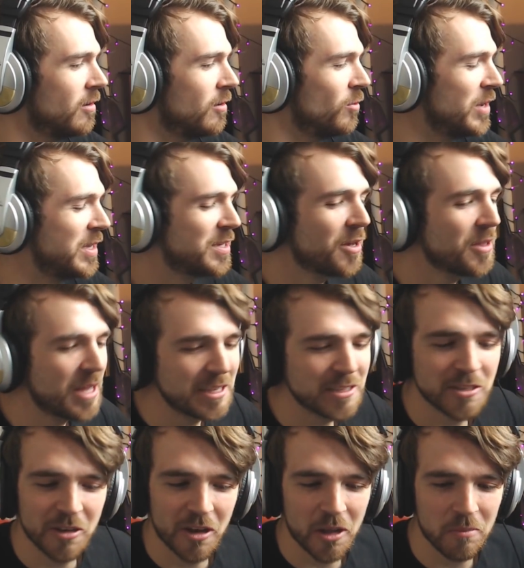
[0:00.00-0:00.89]
we saw that in
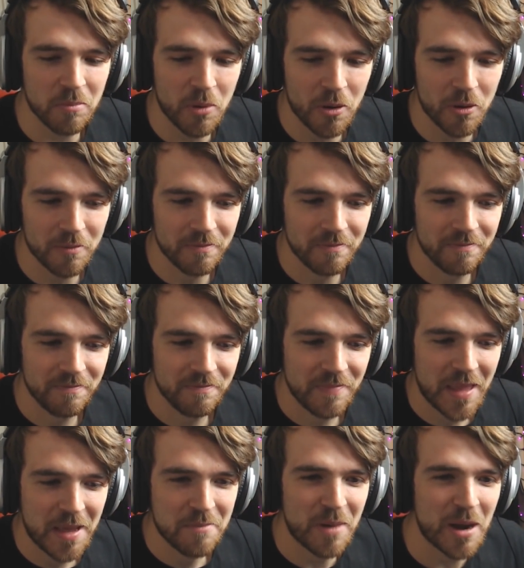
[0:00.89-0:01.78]
Sonic Boom,
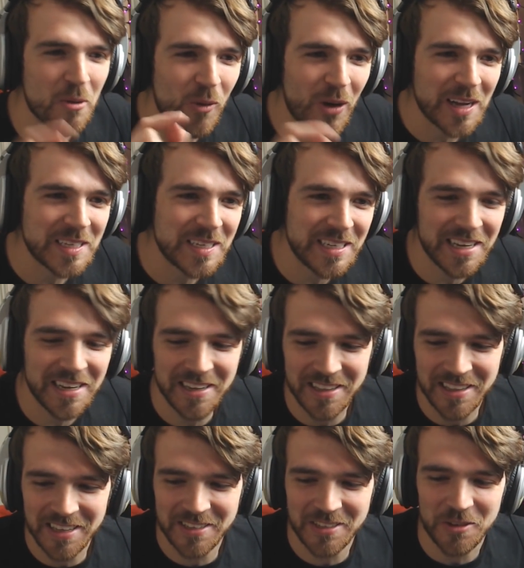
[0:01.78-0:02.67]
but I want to see it
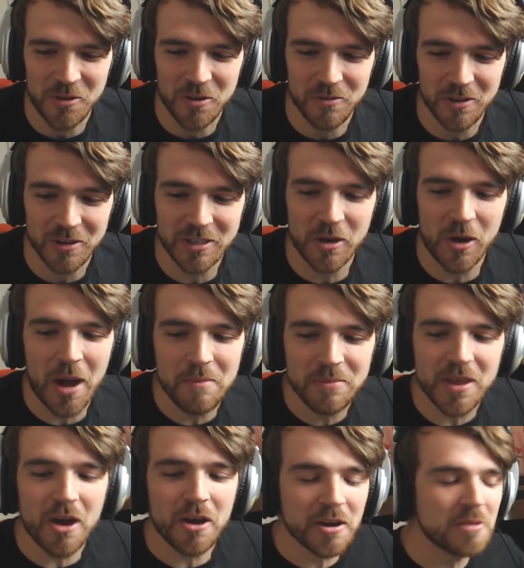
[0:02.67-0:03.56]
in this universe.
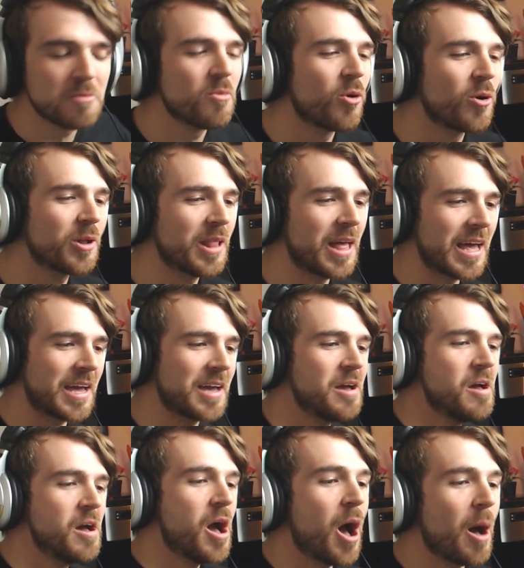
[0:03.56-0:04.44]
I'm talking more like
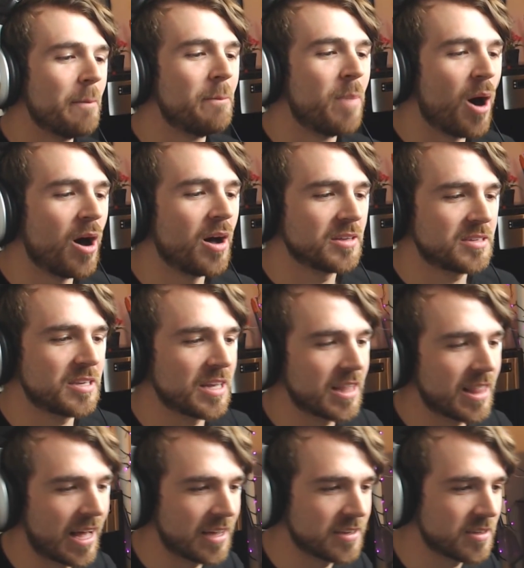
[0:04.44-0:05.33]
a boss in
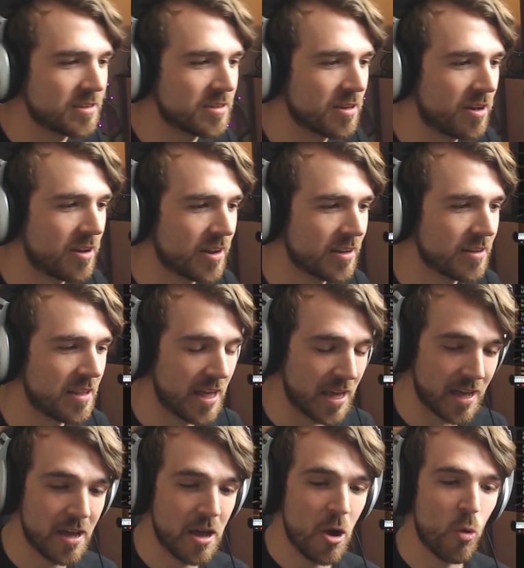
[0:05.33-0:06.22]
classic Sonic.
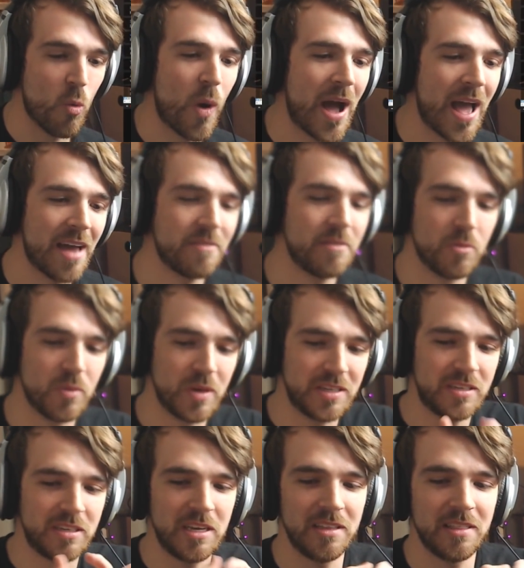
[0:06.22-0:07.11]
Like, why haven't we
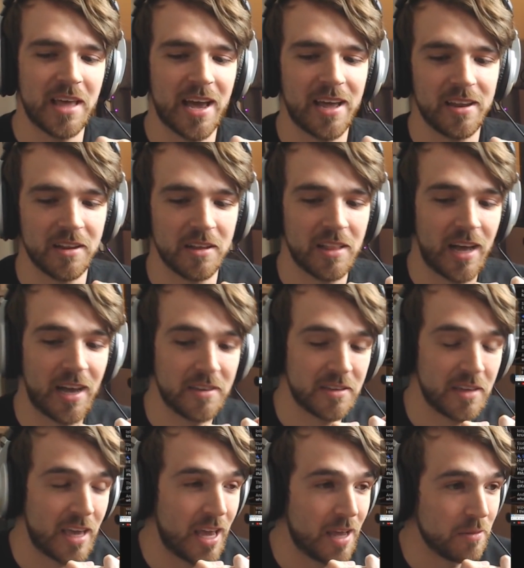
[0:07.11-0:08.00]
seen that in
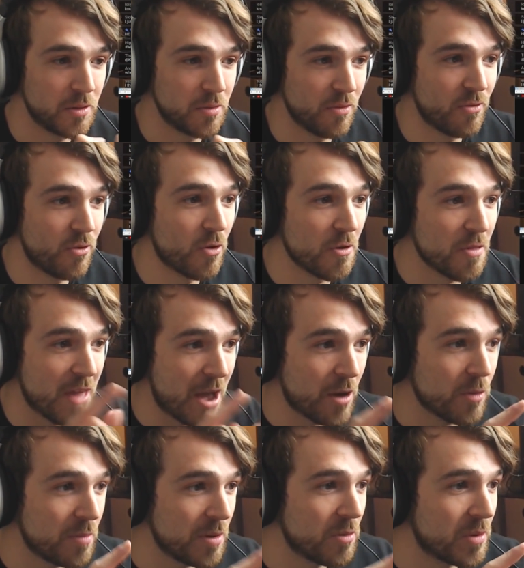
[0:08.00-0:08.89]
classic games before?
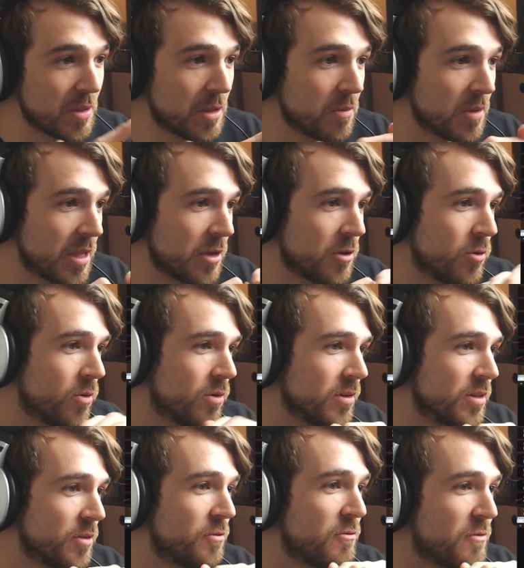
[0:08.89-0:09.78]
That would be really, really
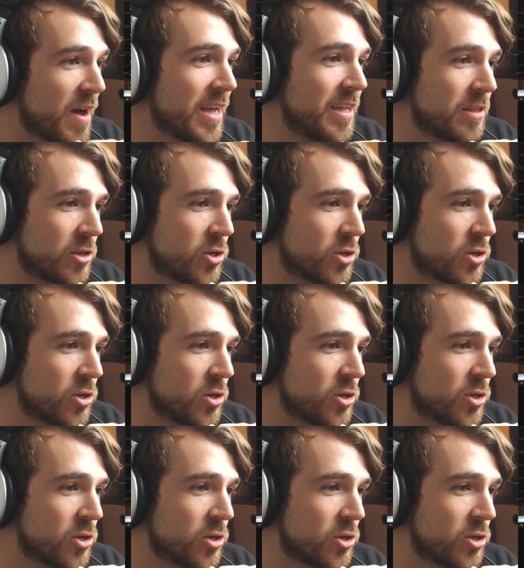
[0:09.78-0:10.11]
cool to fight the